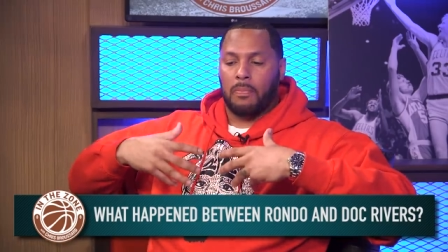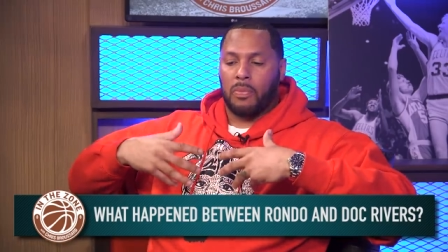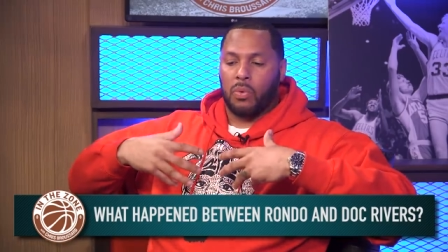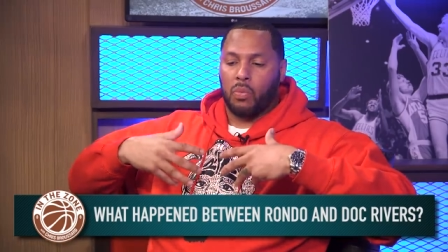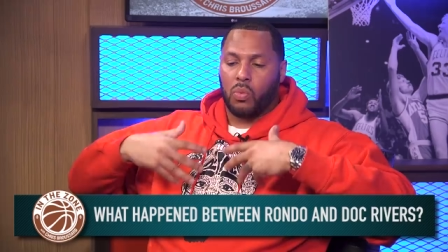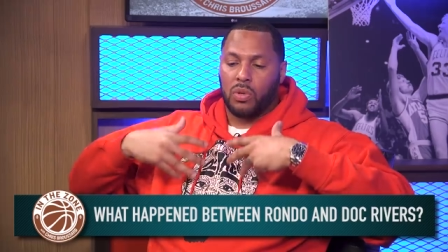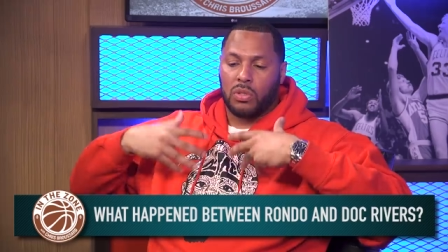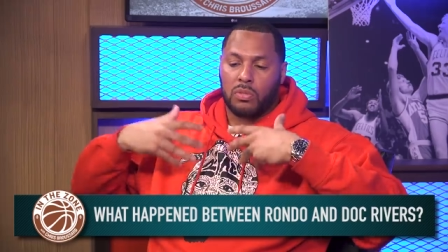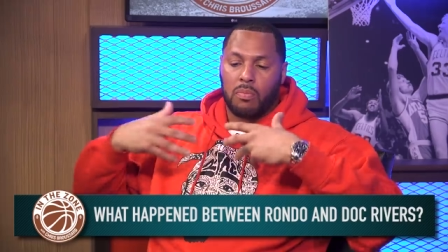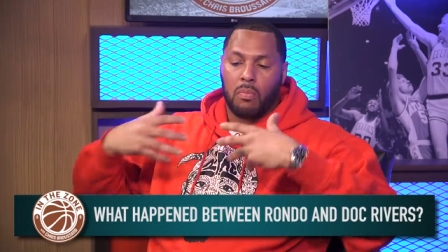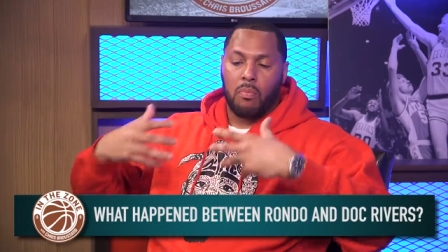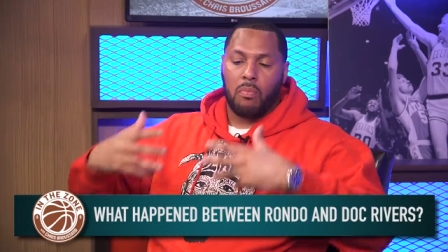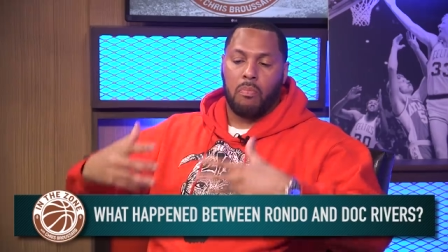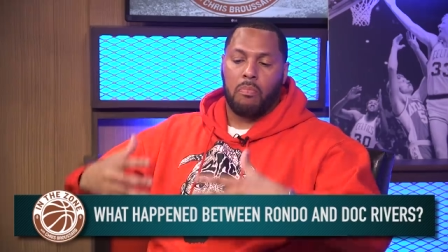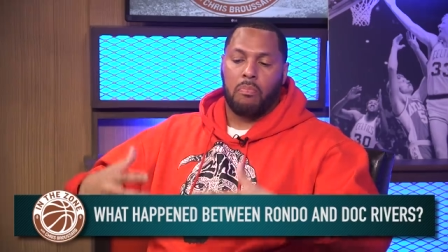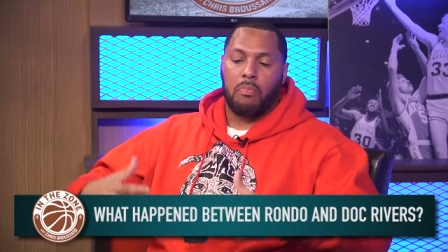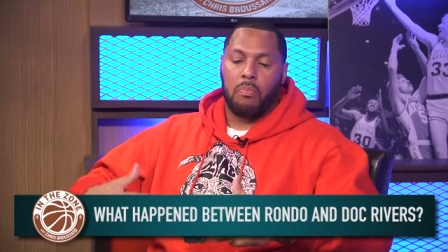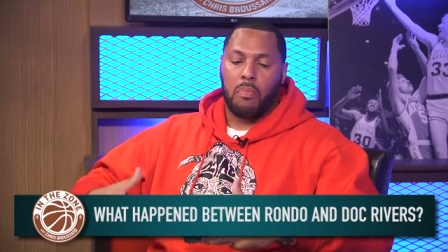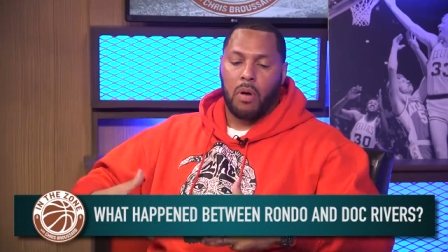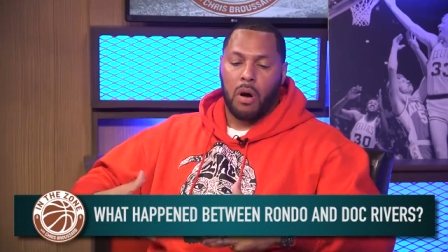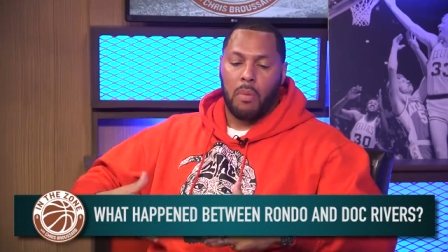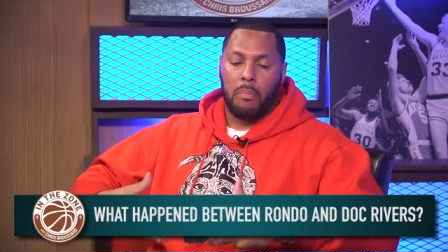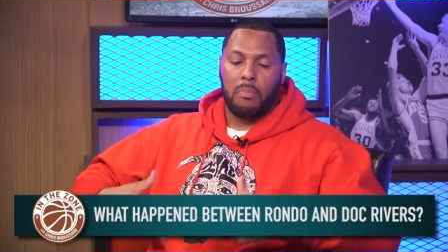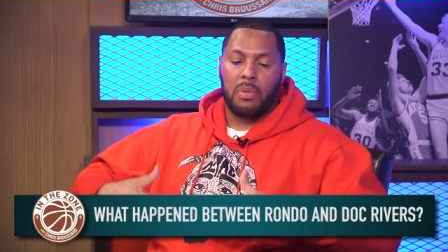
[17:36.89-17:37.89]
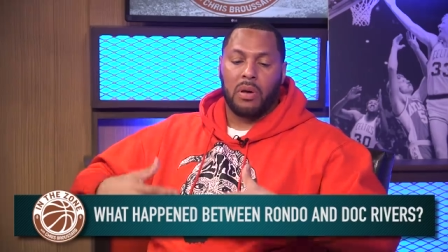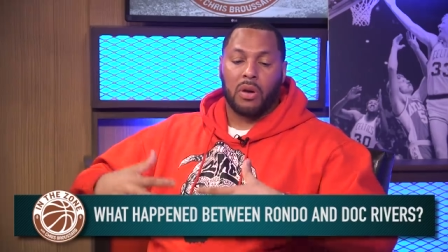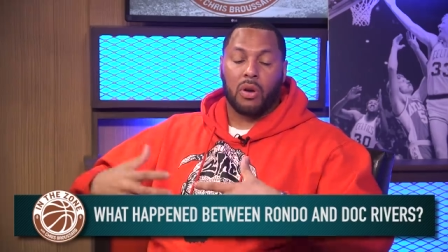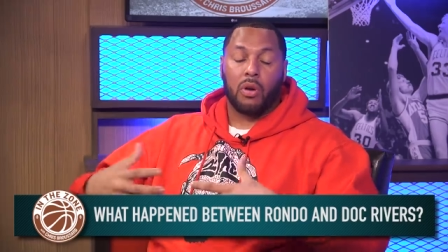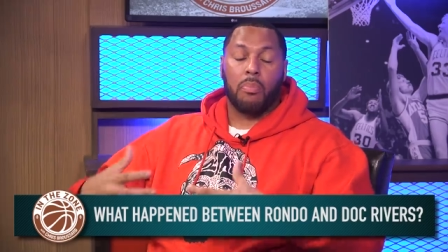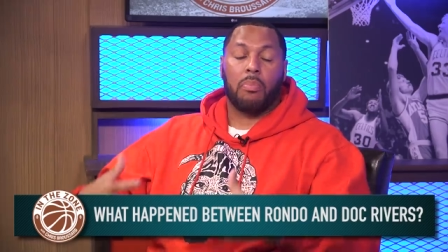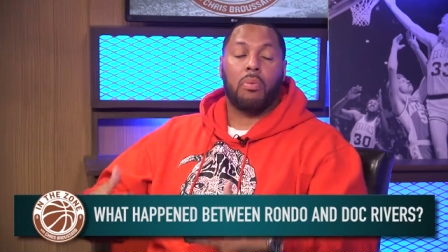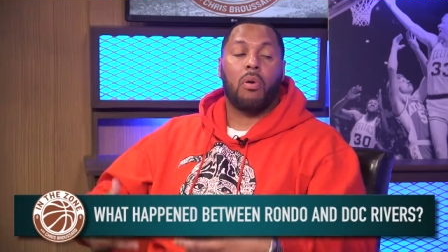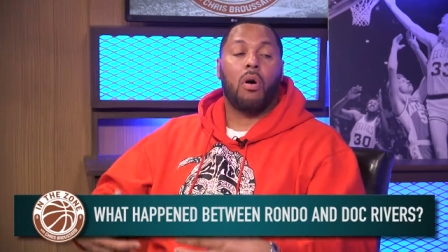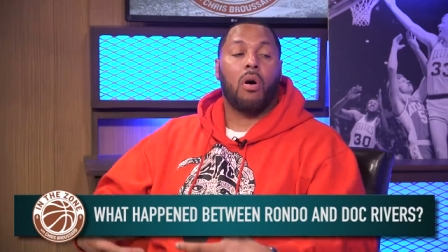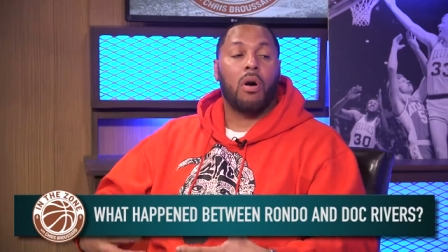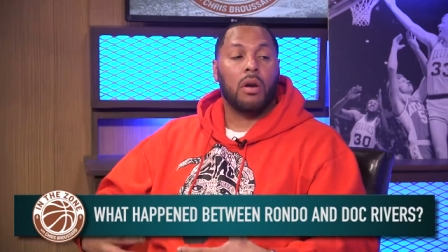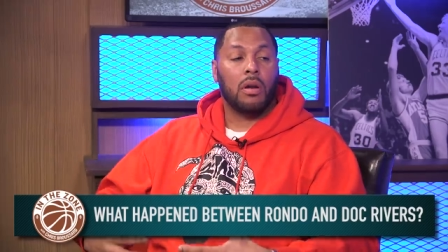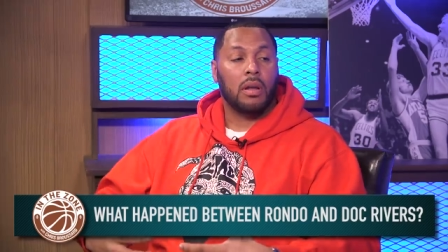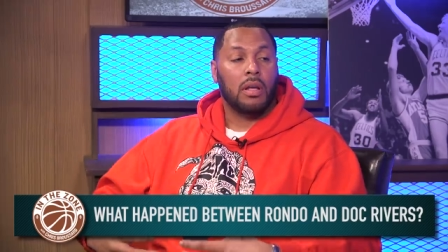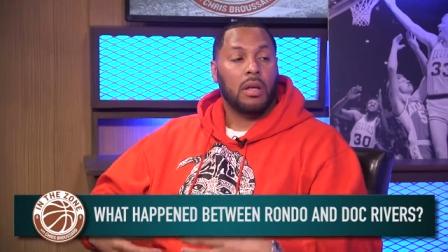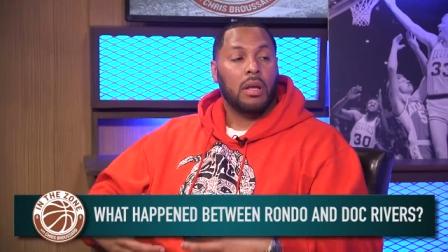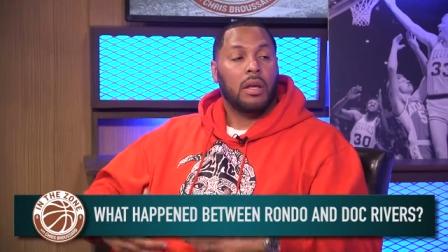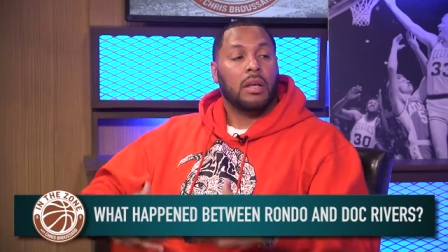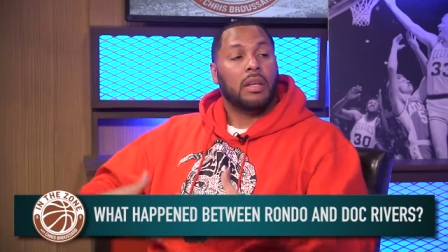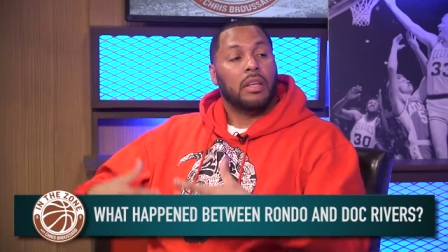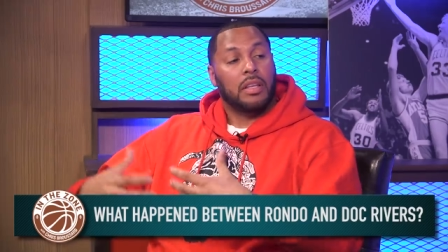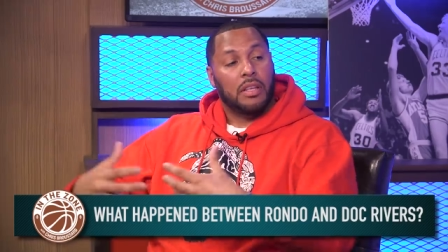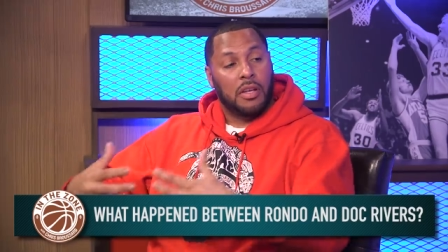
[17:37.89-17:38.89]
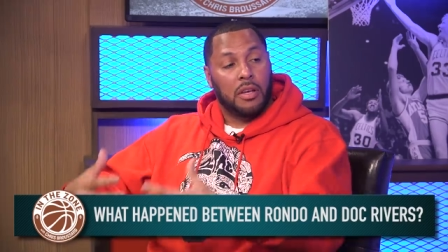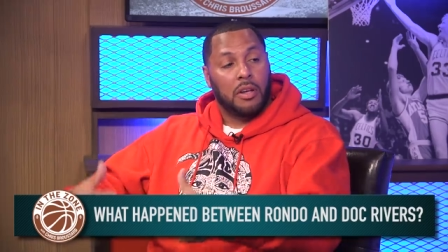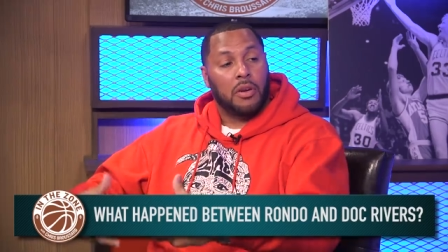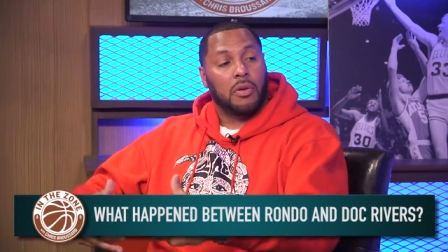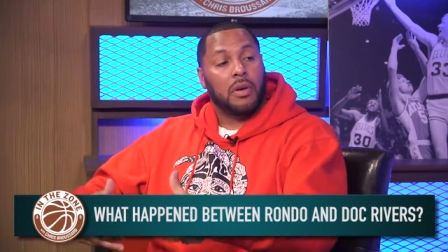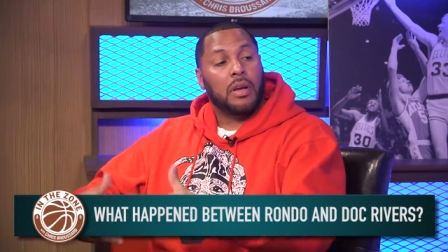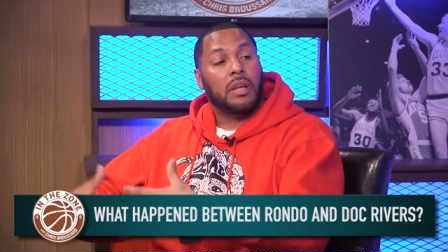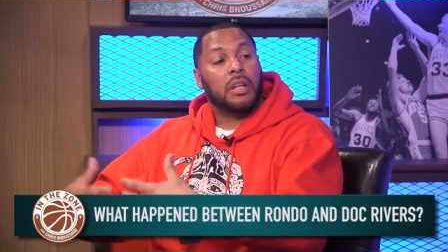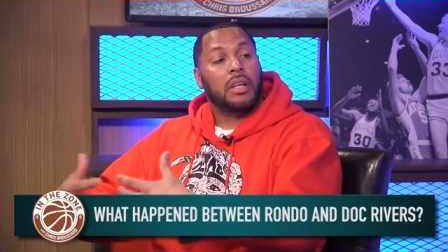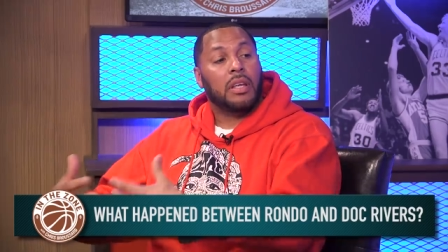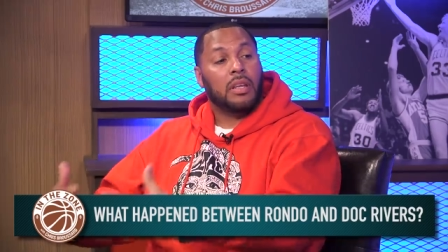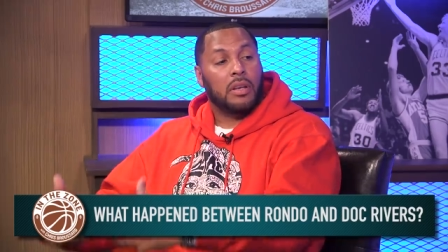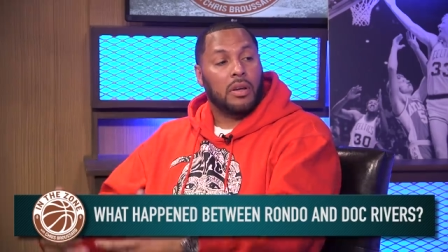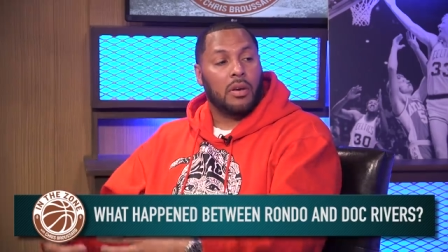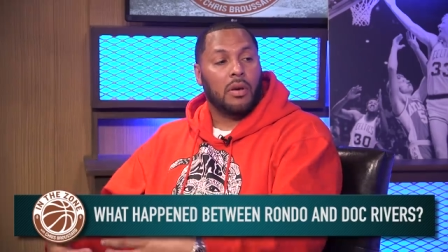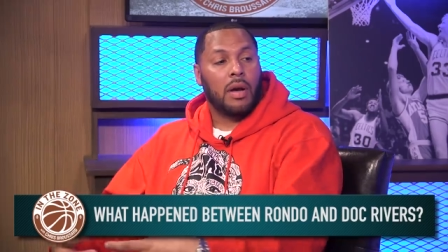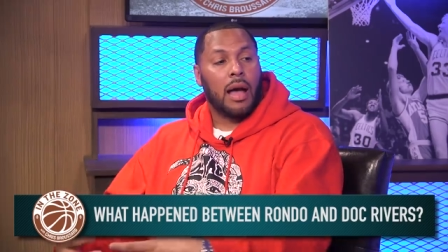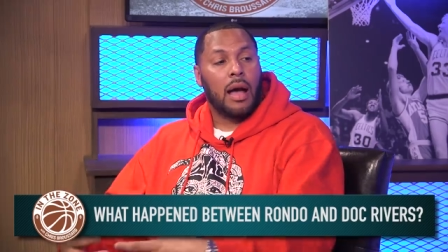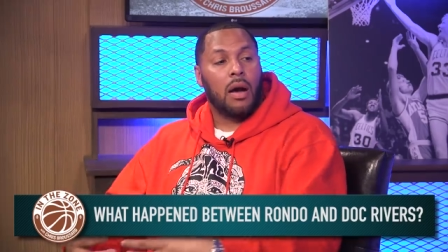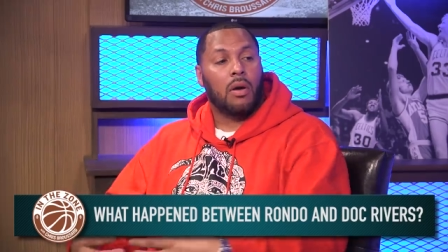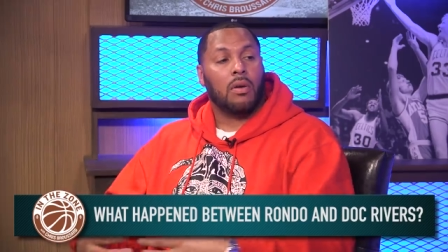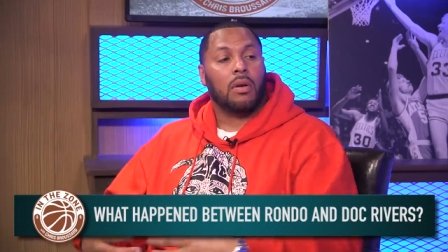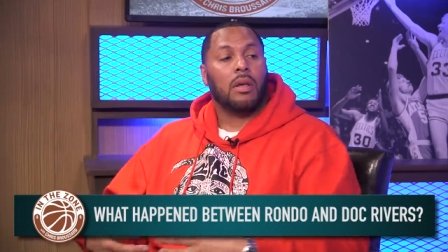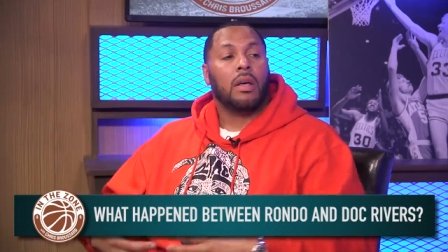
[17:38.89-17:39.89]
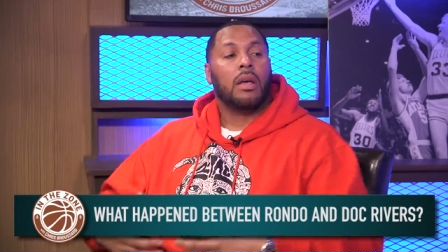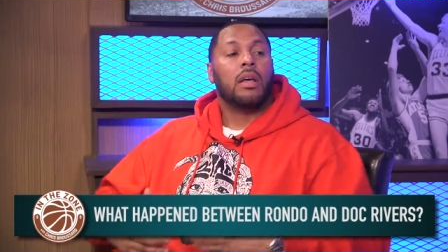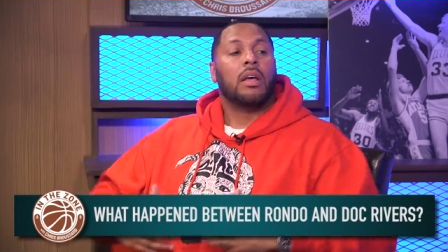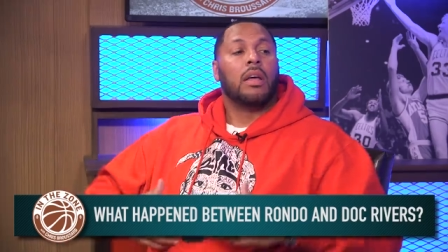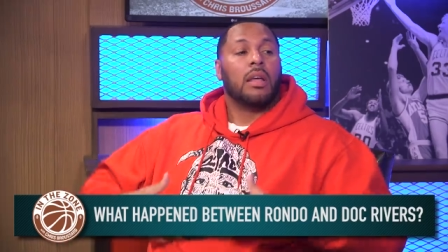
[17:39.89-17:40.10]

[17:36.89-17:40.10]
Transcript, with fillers: was a bigger part year in and year out.